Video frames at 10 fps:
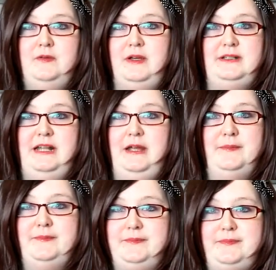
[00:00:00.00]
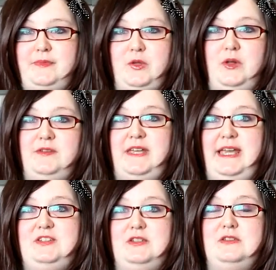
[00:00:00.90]
I don't know, the
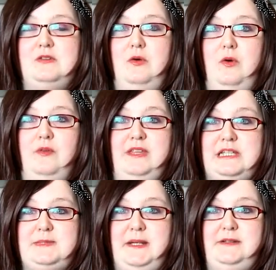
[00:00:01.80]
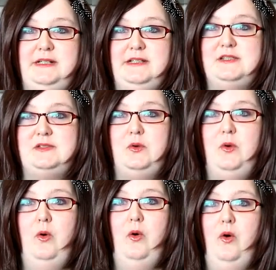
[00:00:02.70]
qualifications or the experience
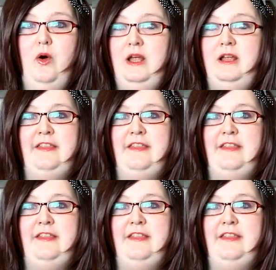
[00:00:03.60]
or